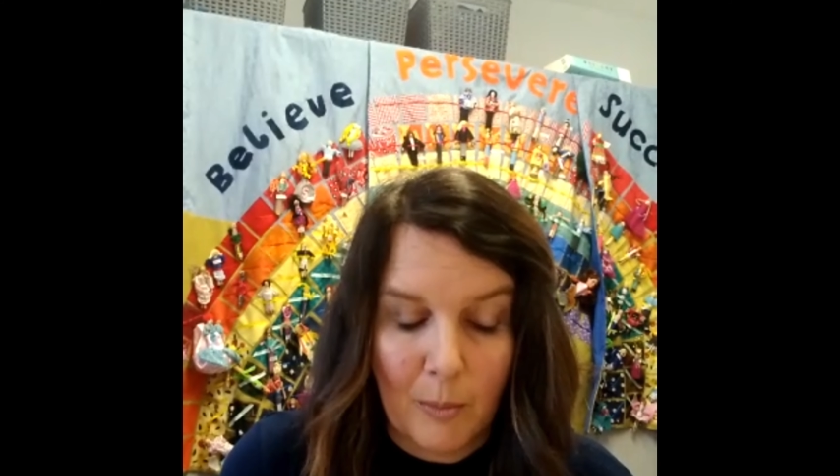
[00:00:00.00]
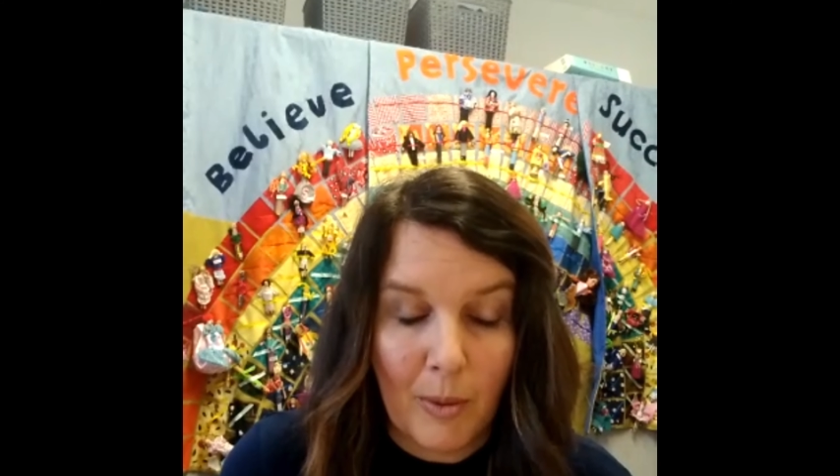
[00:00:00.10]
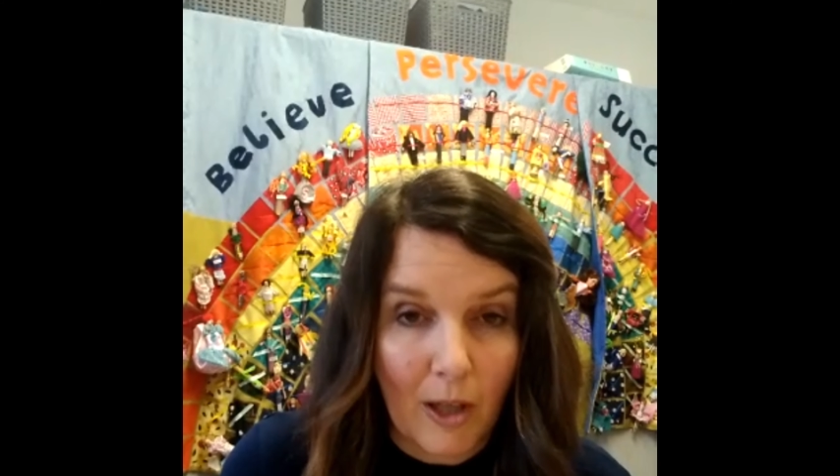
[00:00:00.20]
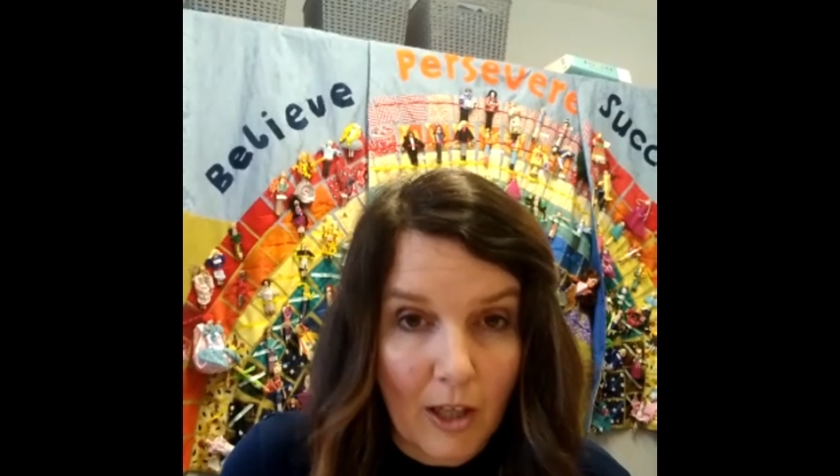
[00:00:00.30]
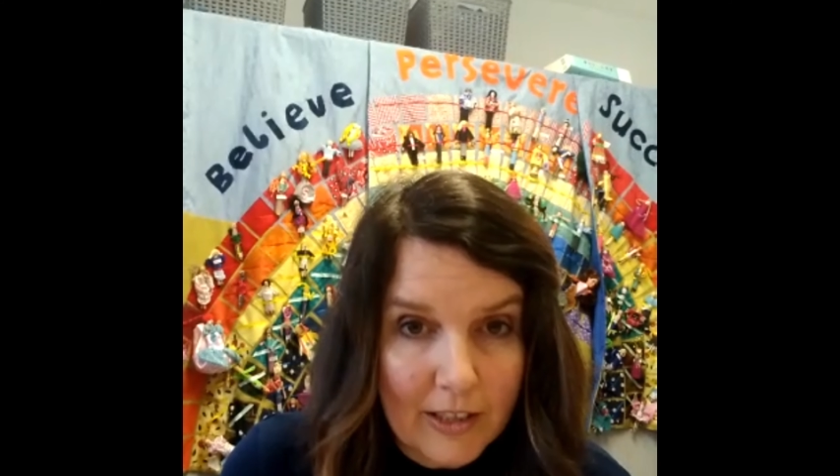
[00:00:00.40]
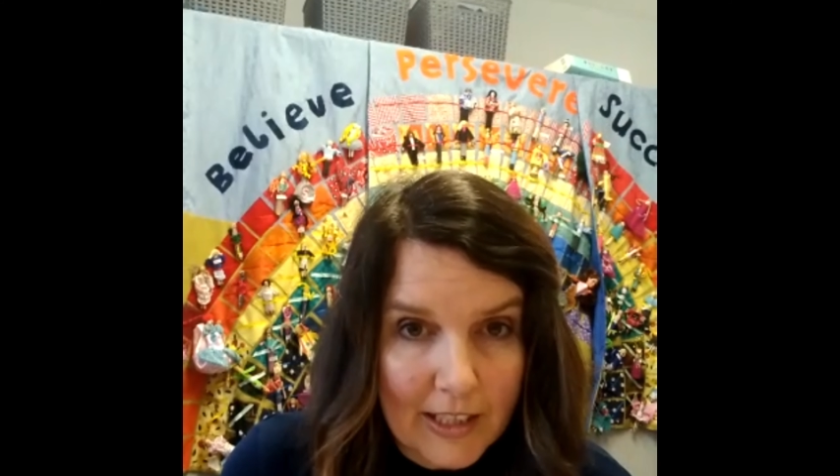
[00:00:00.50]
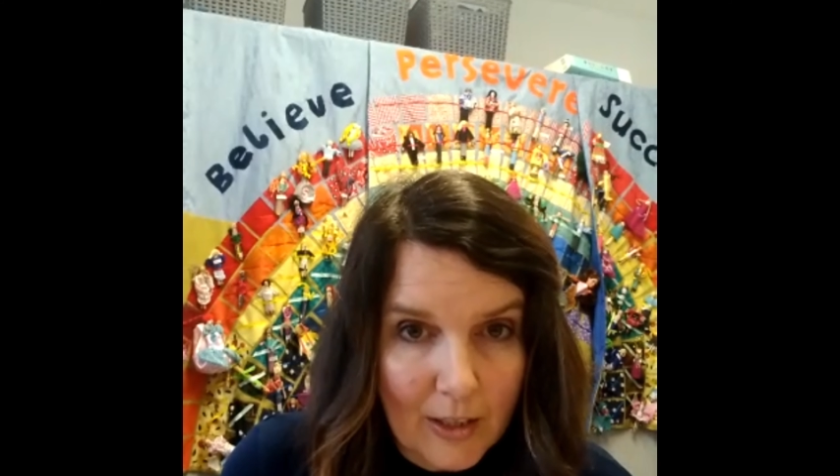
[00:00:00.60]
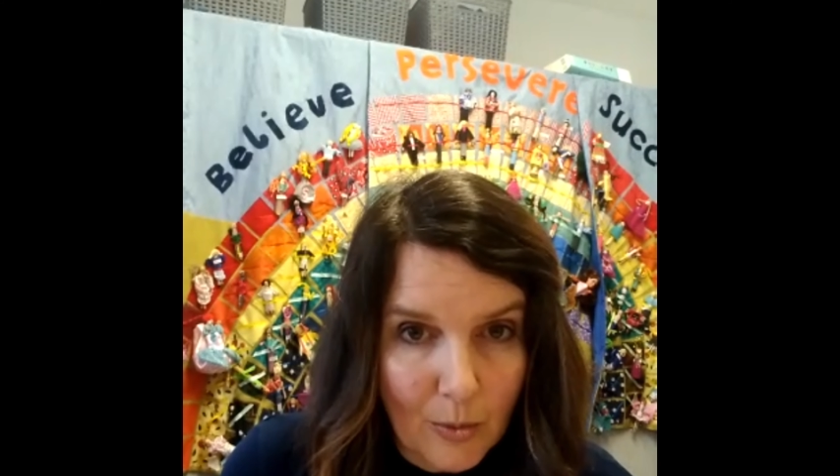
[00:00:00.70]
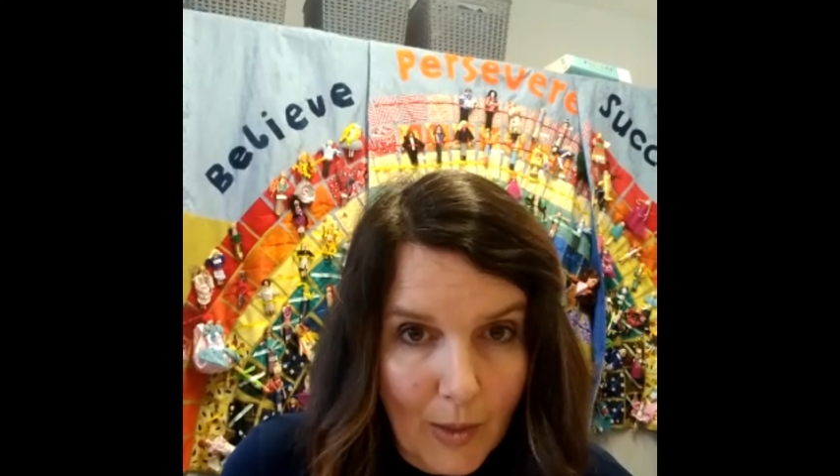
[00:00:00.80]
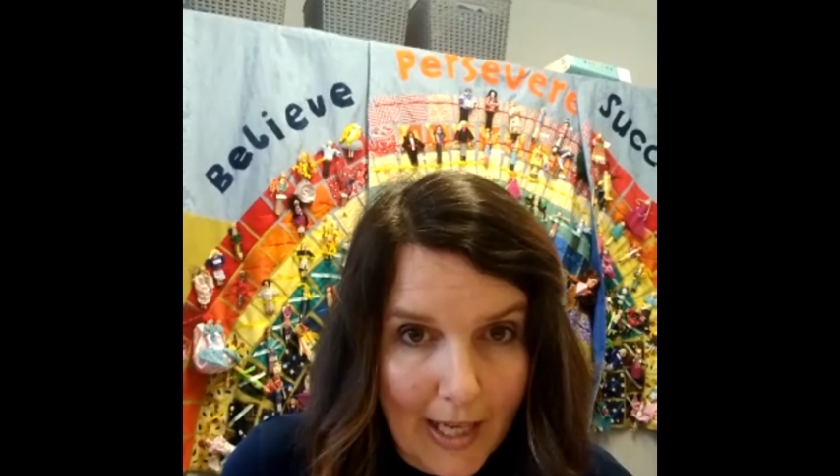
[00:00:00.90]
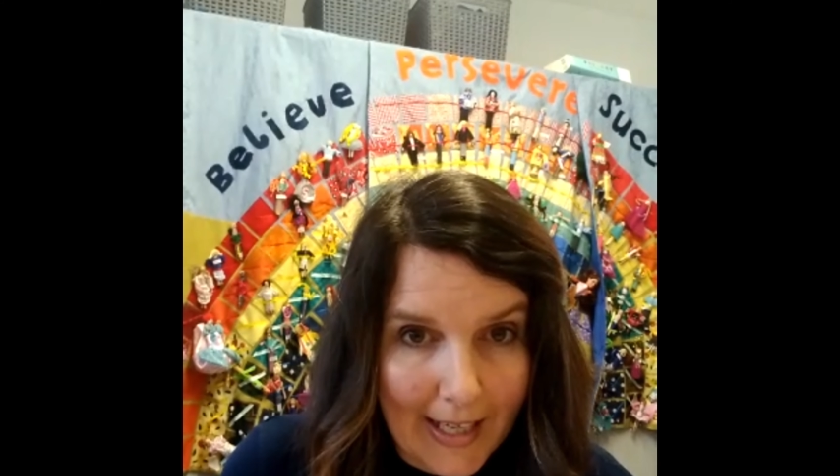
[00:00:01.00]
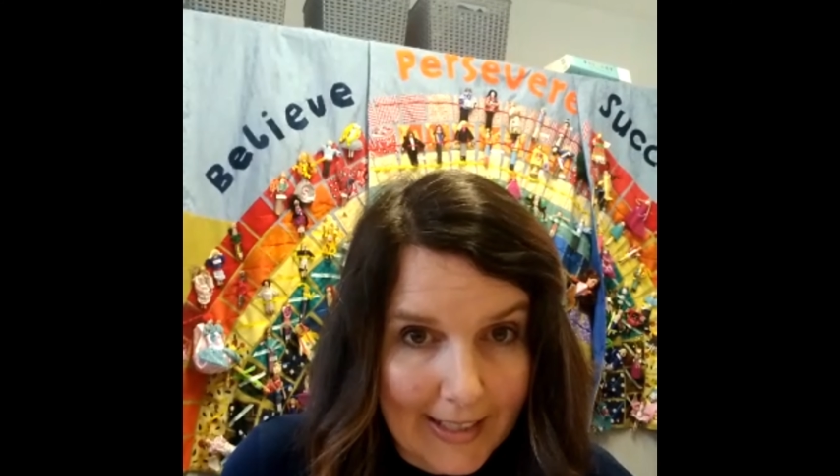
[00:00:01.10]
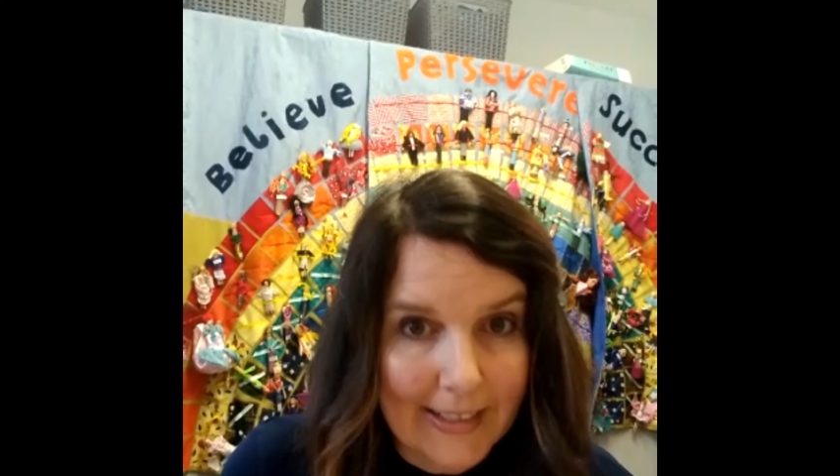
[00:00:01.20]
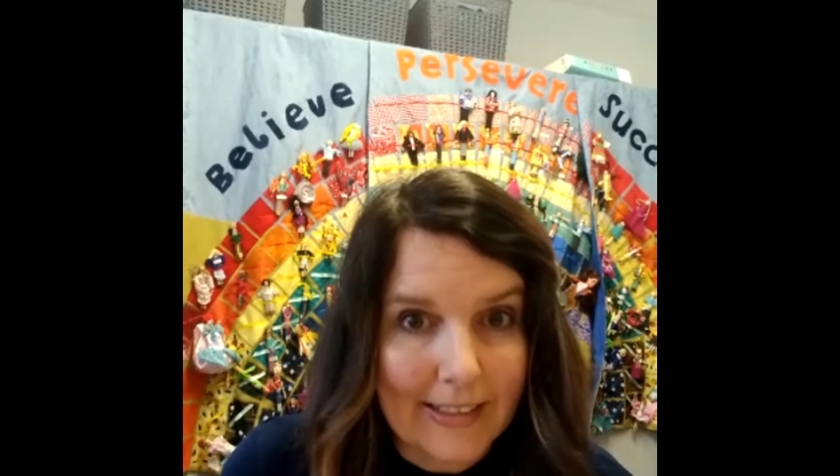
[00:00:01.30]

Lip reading: plotting a way